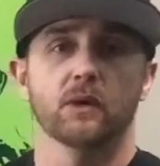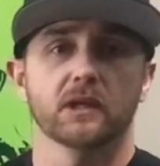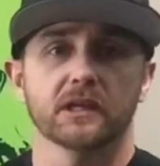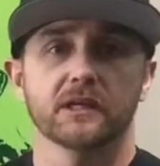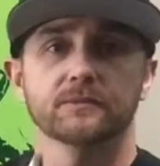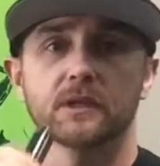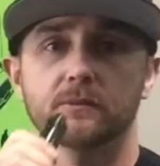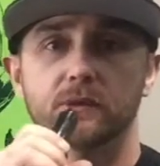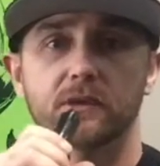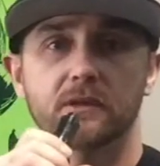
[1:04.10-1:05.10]
well it keeps
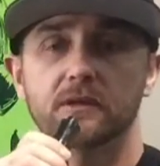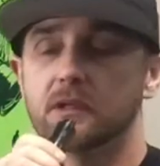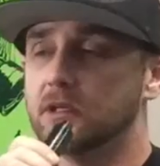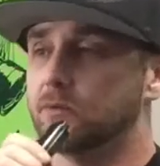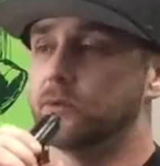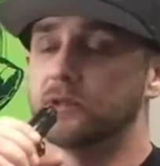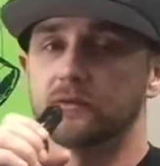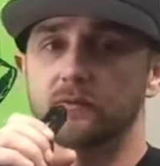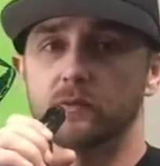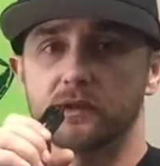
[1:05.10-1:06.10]
up with the
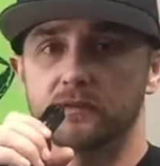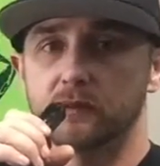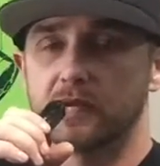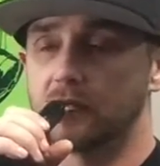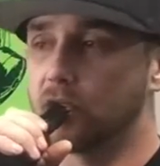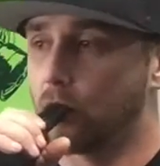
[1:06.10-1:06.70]
wicking.